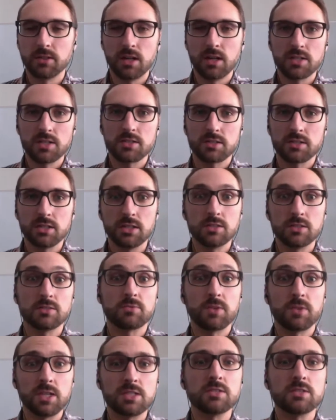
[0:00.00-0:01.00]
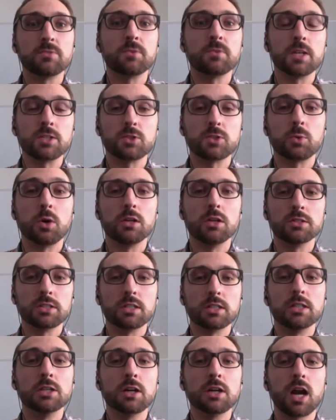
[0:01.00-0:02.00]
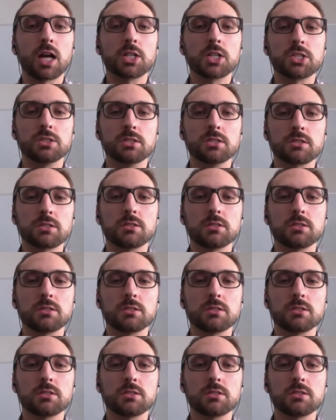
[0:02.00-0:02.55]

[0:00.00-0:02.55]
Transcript: us is face-to-face quality interactions